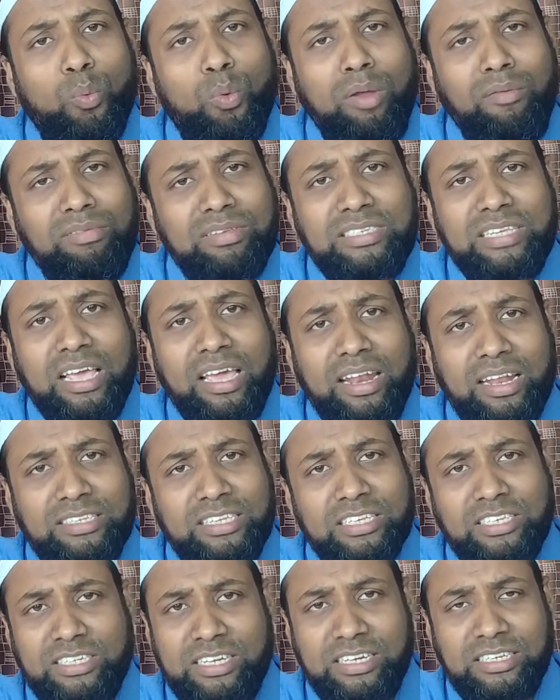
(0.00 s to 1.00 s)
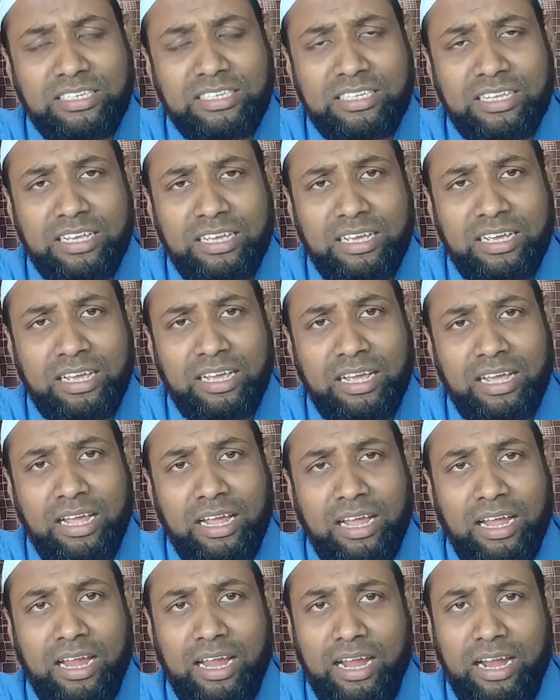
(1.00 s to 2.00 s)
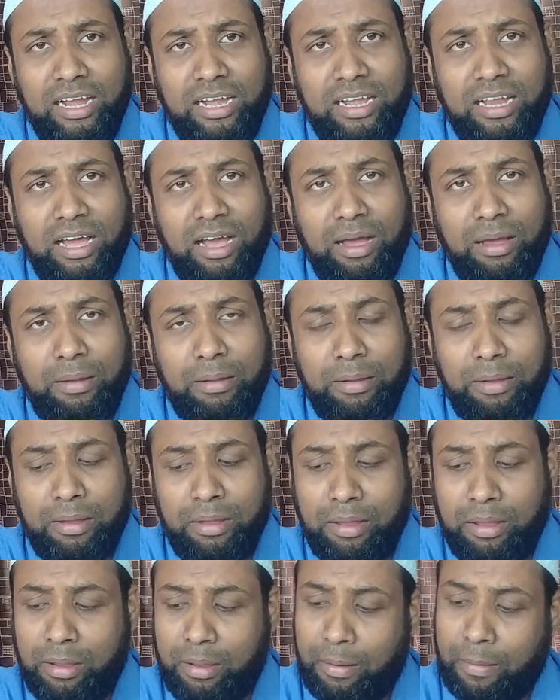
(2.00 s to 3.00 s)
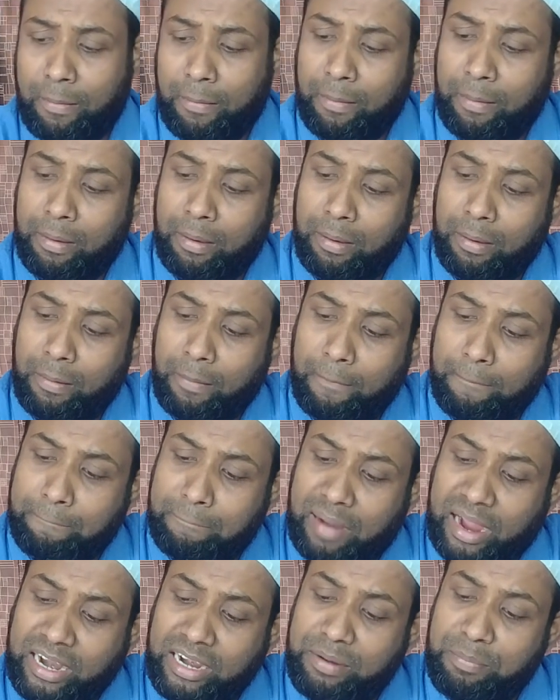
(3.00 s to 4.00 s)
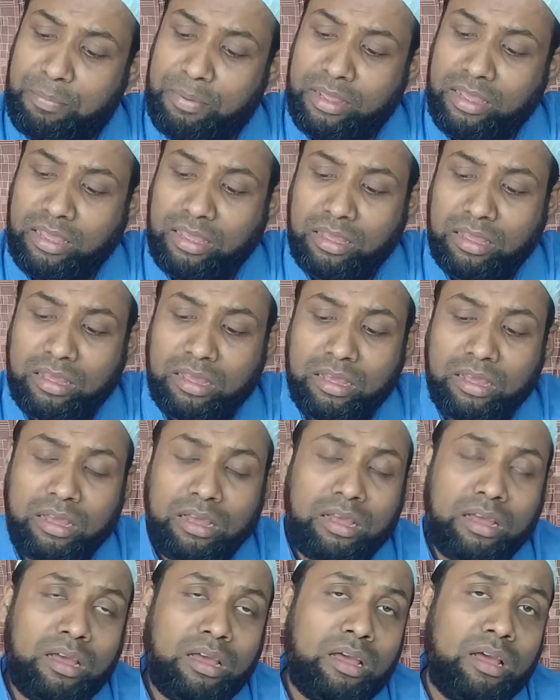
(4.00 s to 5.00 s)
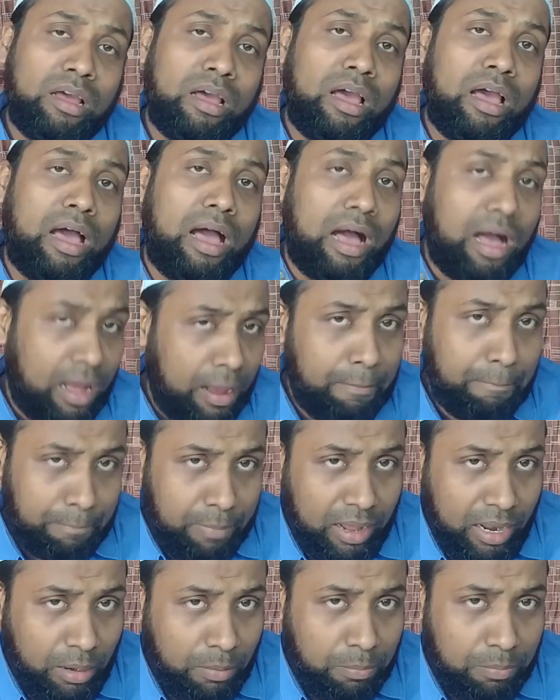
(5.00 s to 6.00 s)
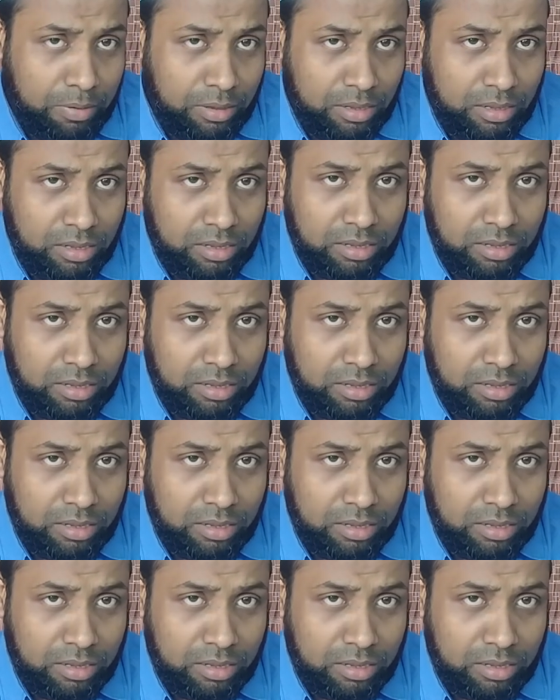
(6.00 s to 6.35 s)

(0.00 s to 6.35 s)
When we say resistors, it uh, might be a bulb,